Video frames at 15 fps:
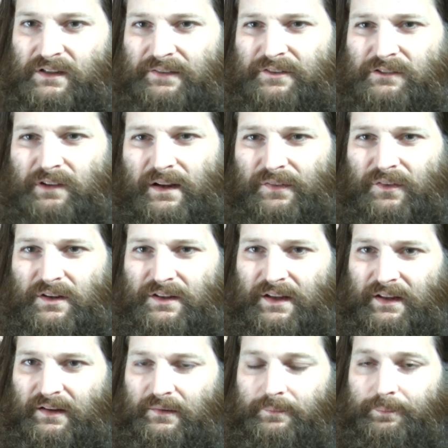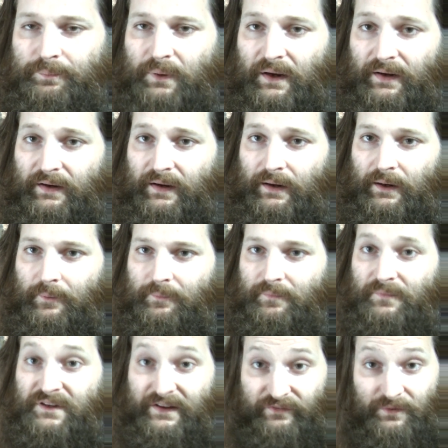I'll have to look at the date, but
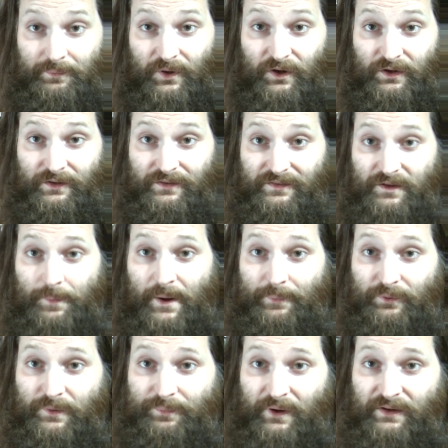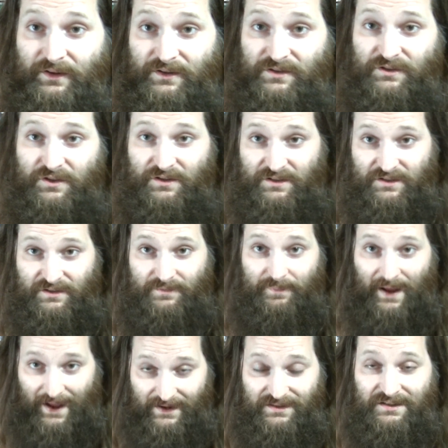David Martin, the Pepper Apprentice, just
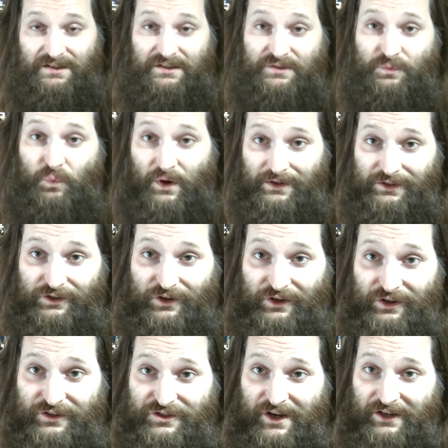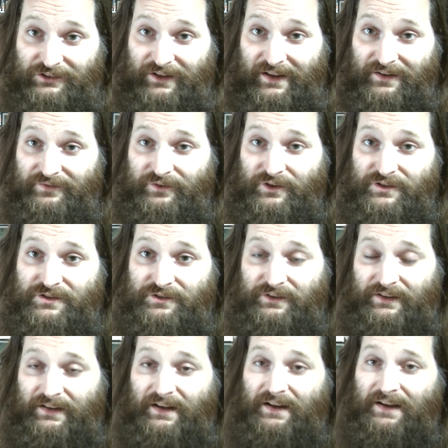passed his 1 year channel
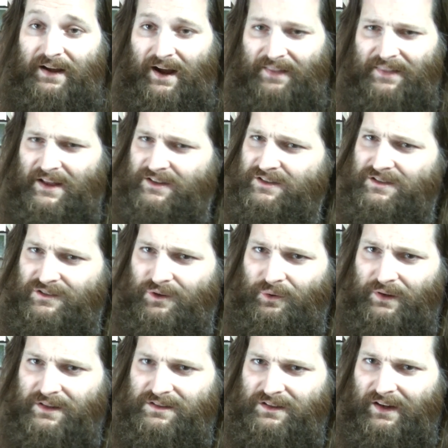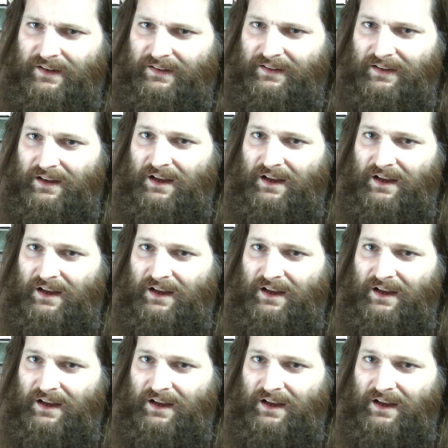anniversary, and that's so exciting.